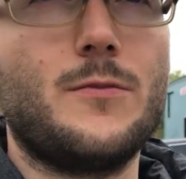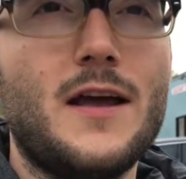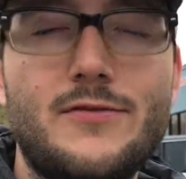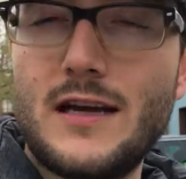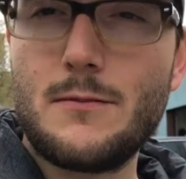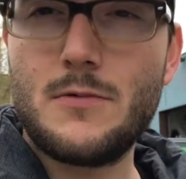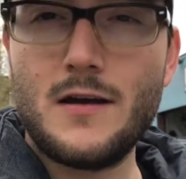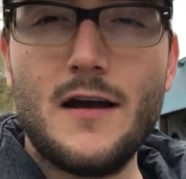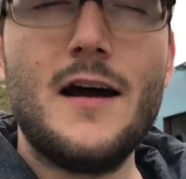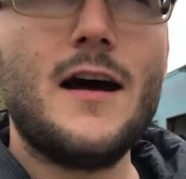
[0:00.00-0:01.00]
lifetime
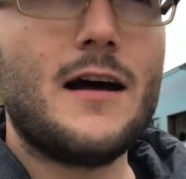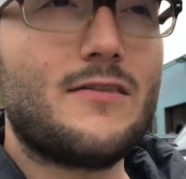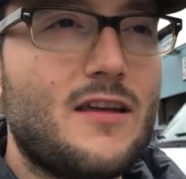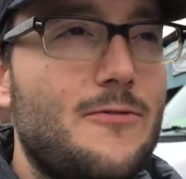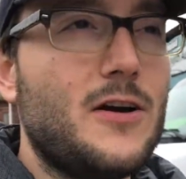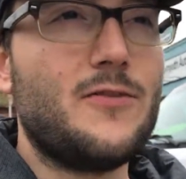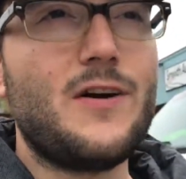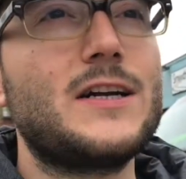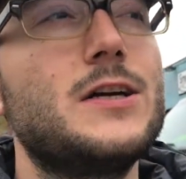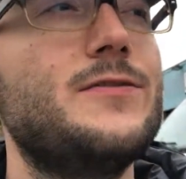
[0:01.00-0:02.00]
suffering on
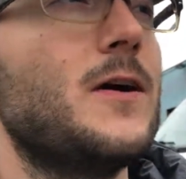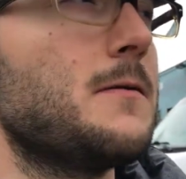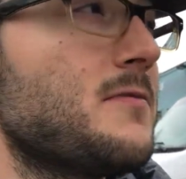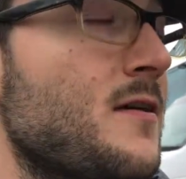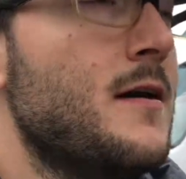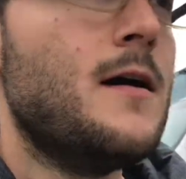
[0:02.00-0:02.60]
factory farms.